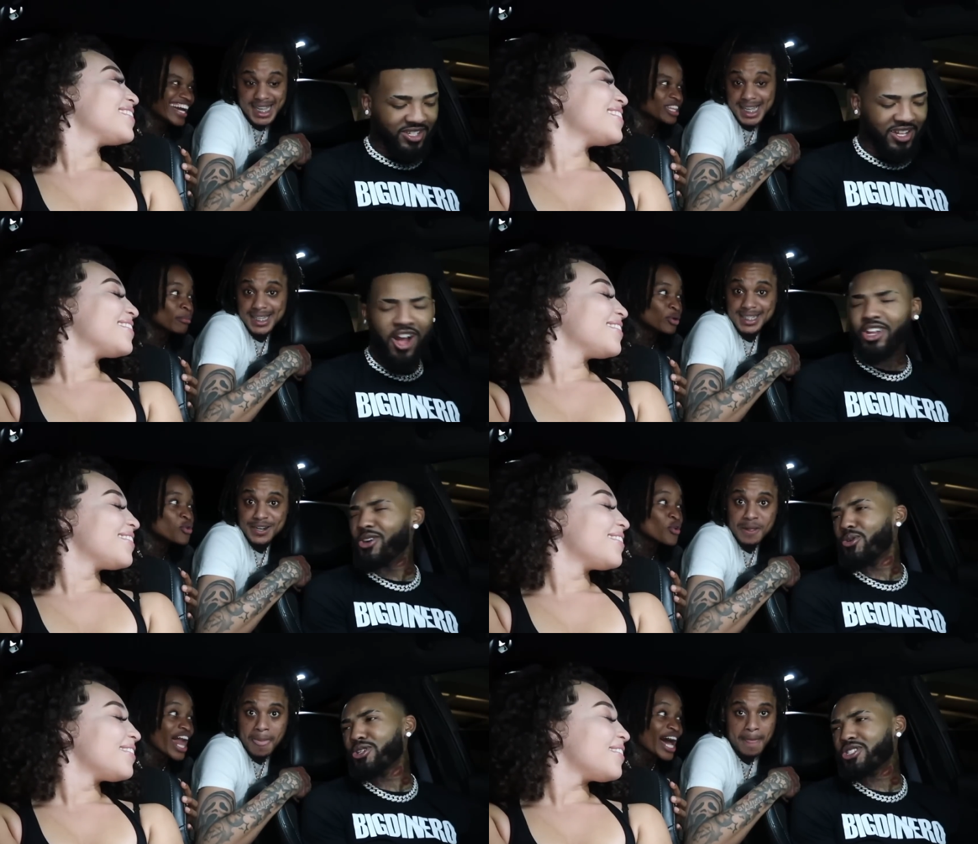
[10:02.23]
Speaker 1: They Damn. got
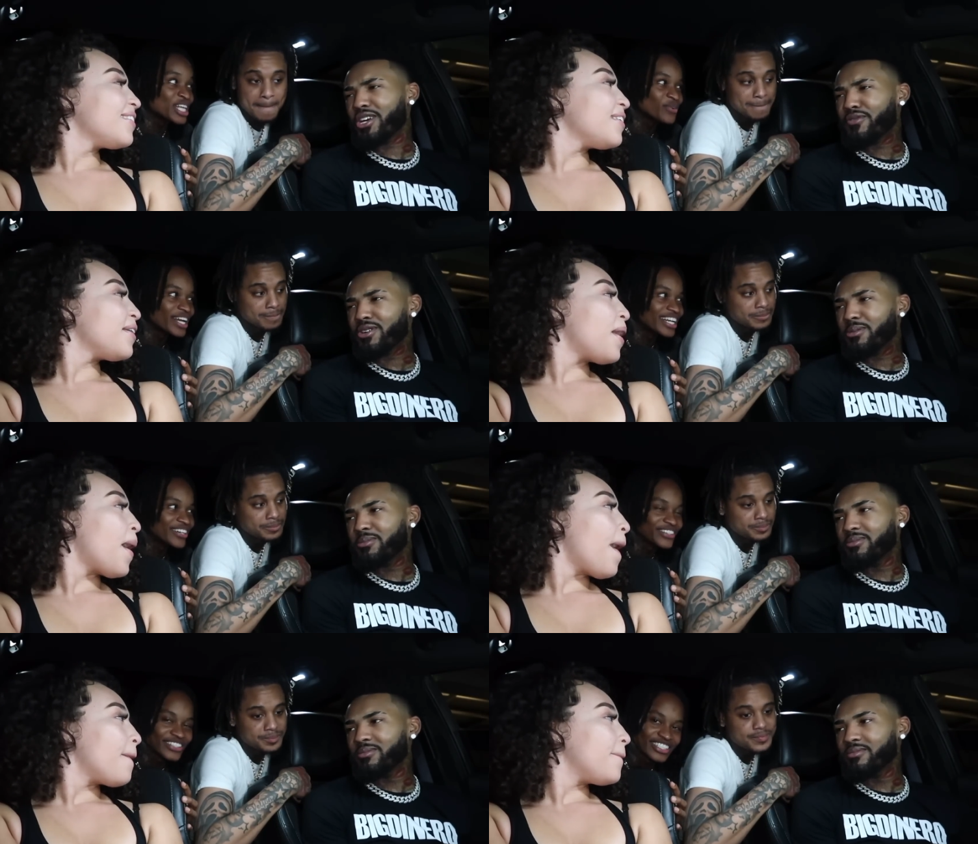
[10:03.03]
the right from?
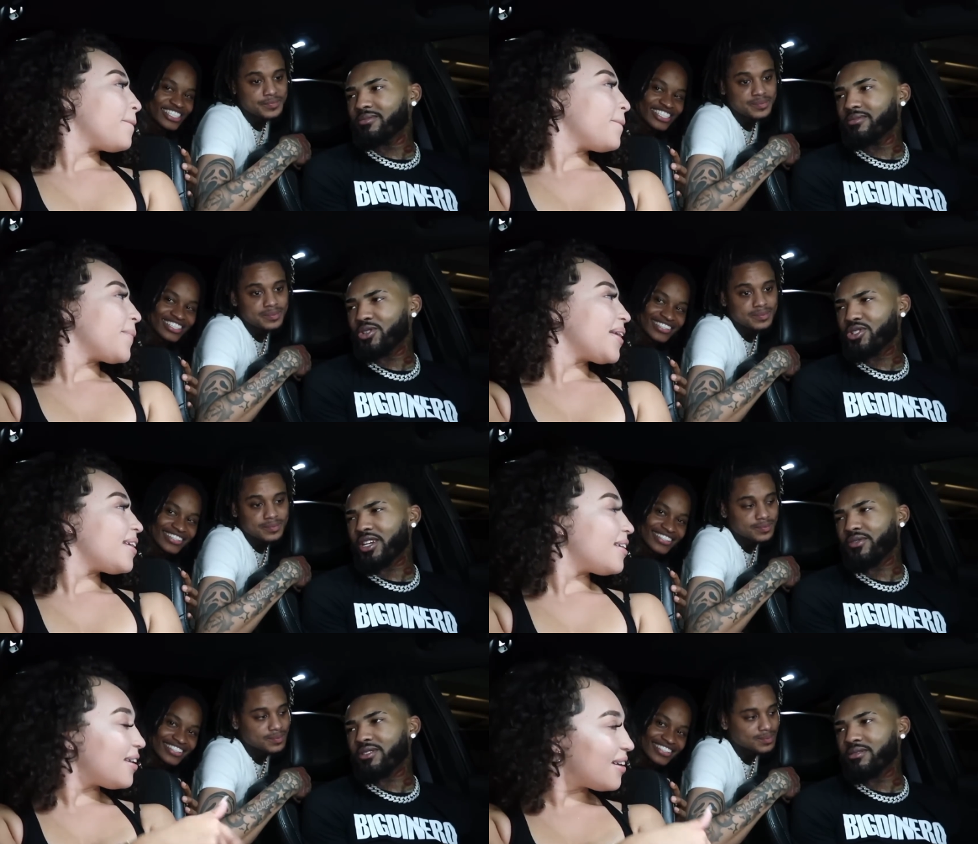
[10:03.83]
now. Where you
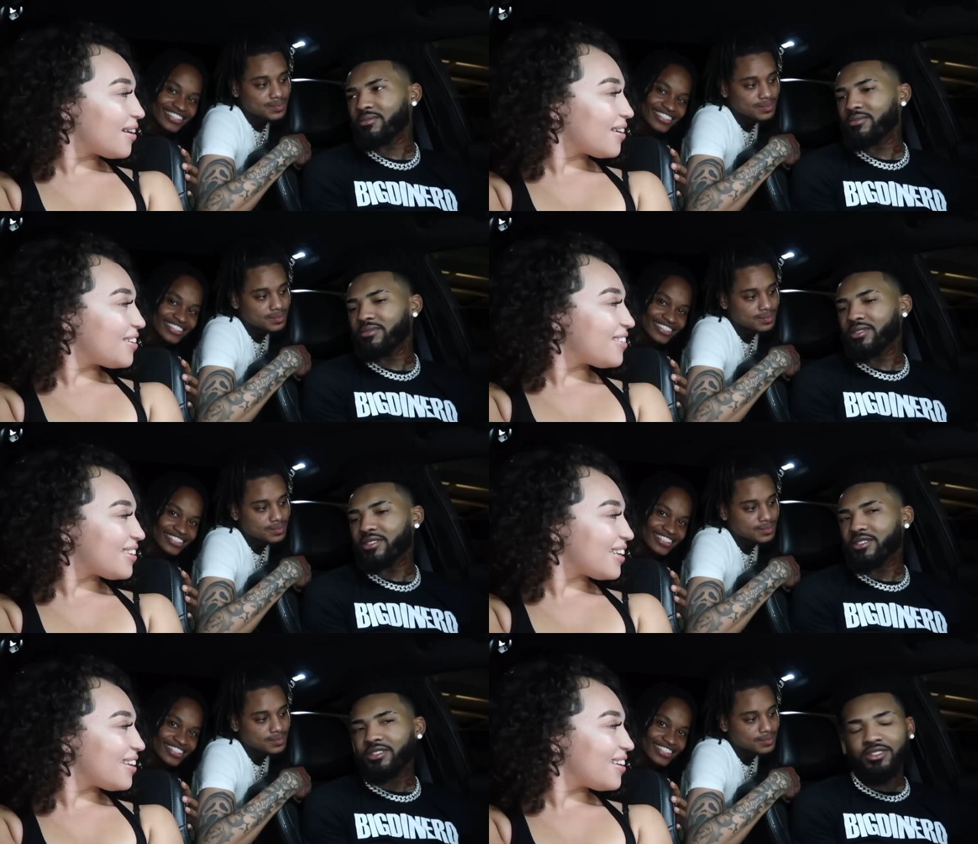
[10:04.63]
say you from? Yeah,
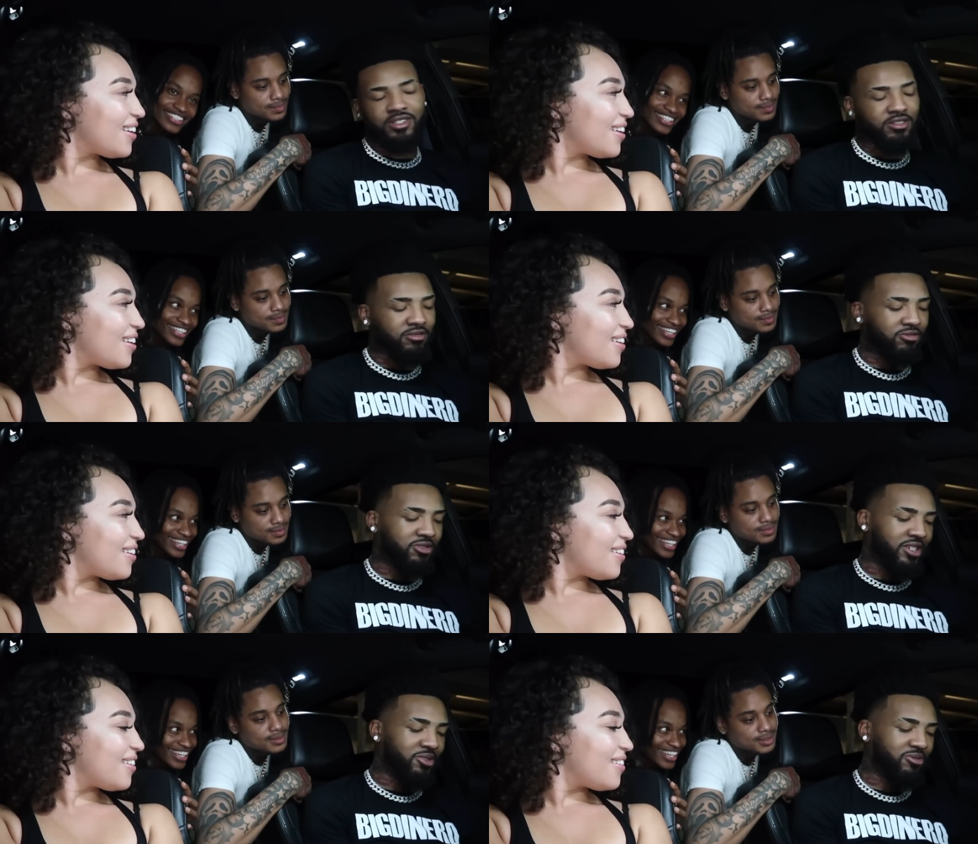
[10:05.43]
Houston. Oh,
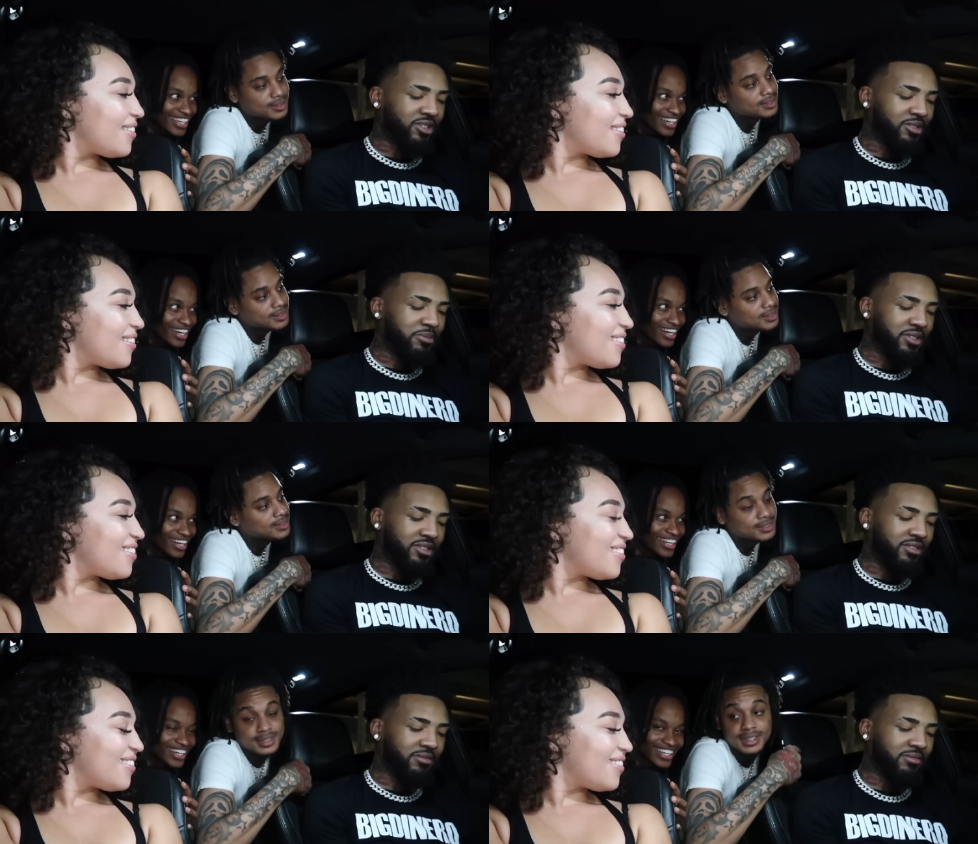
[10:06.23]
okay, okay,
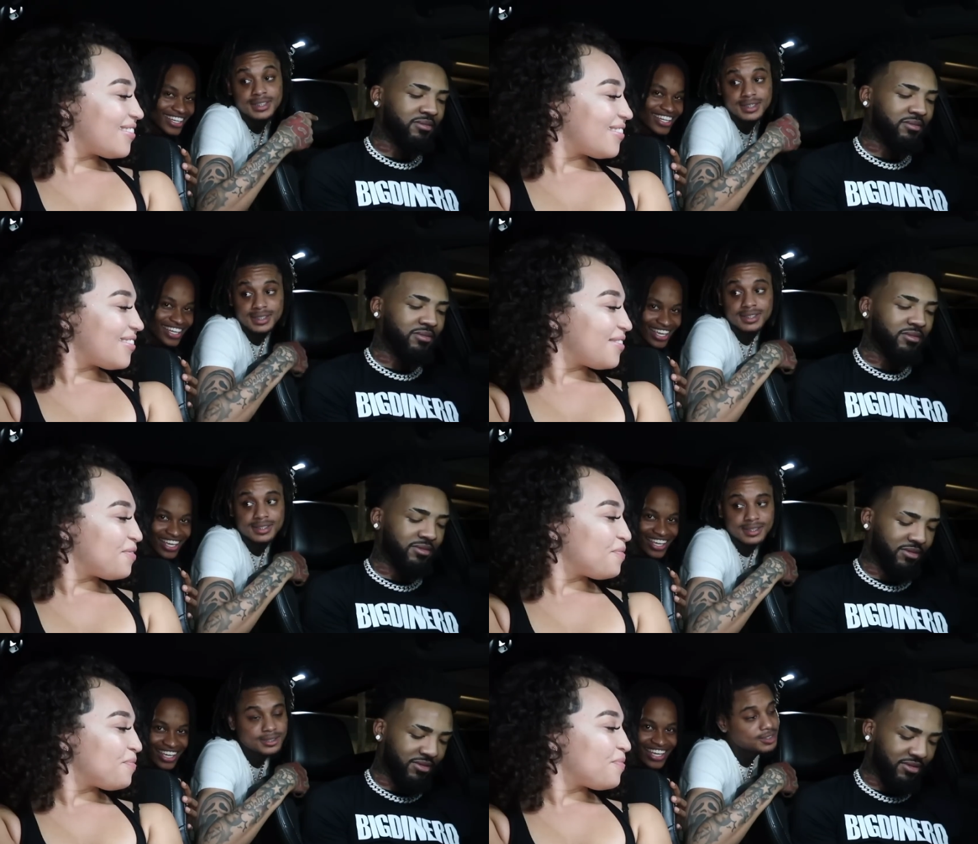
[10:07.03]
bet. Tennessee,
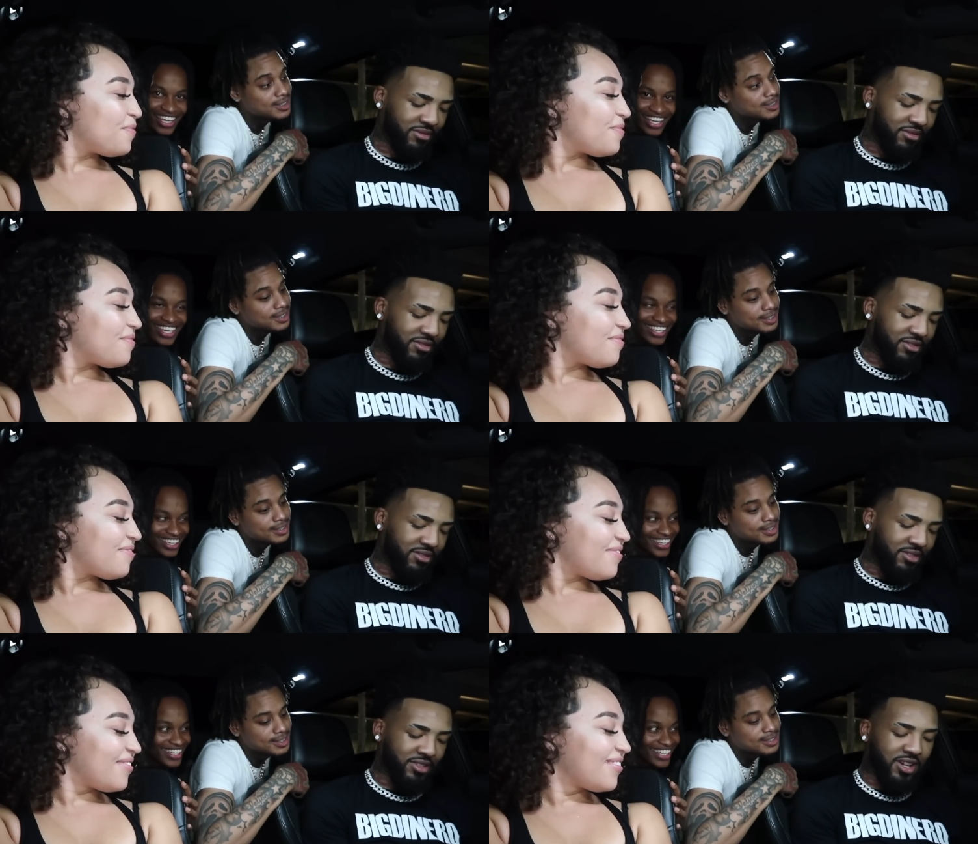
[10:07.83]
Houston.
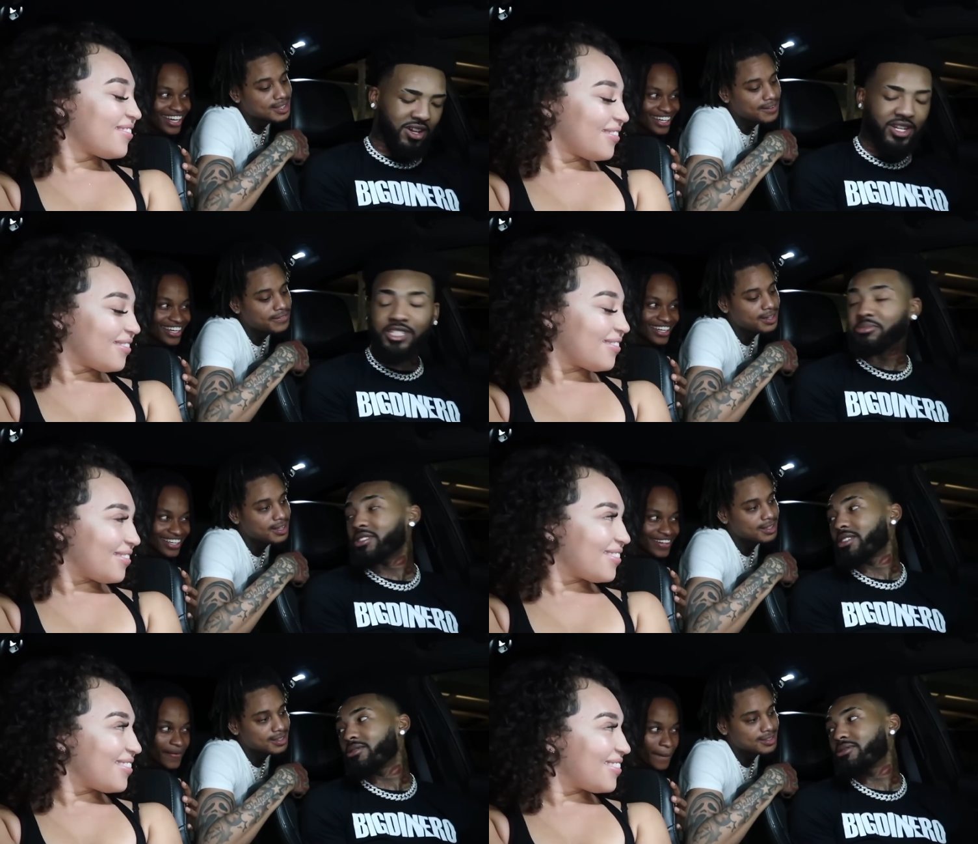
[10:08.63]
Yeah, yeah I, I, got some
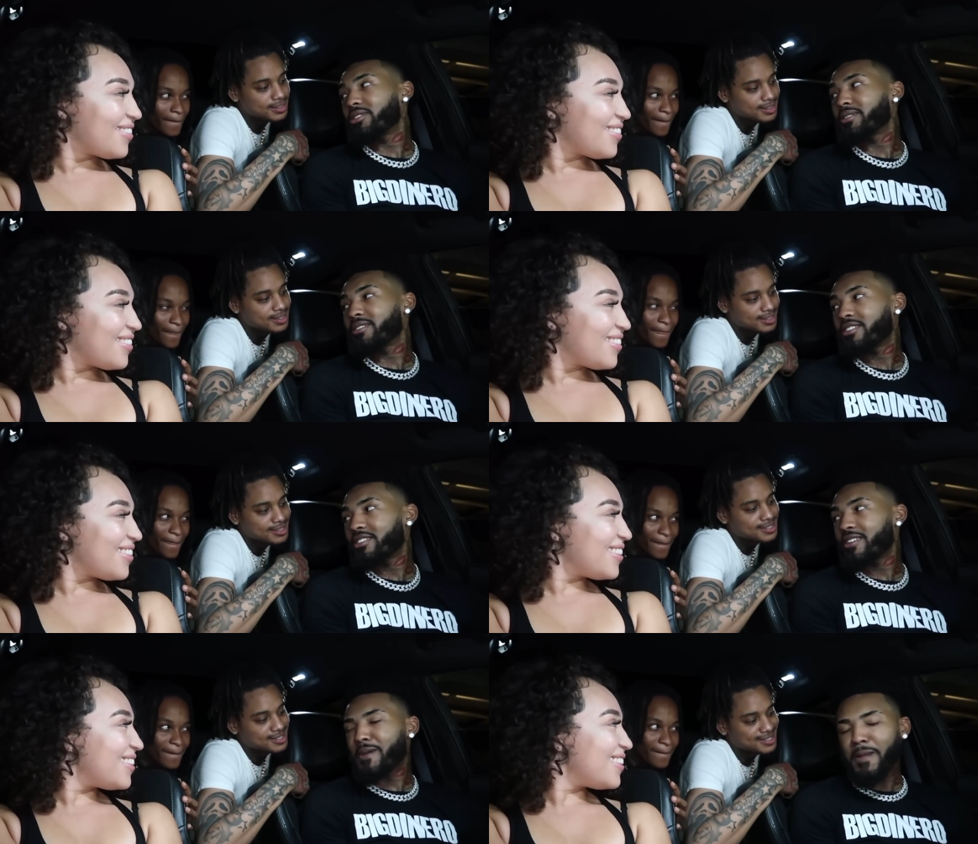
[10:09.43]
like, shit going.
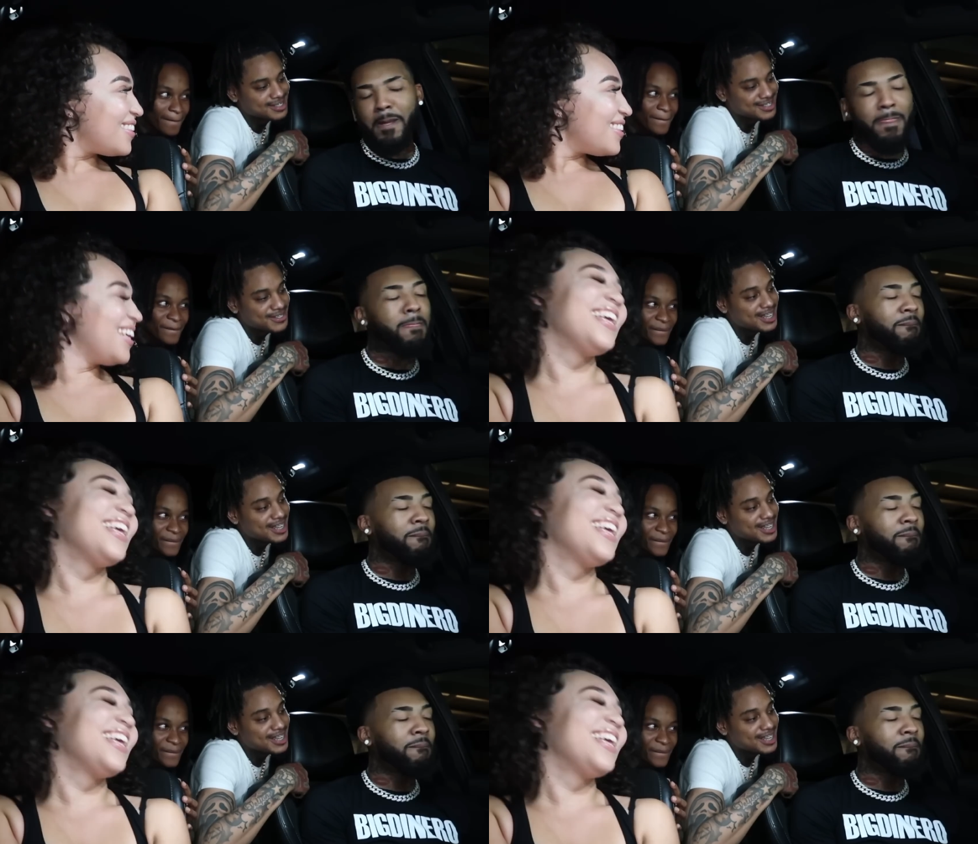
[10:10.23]
You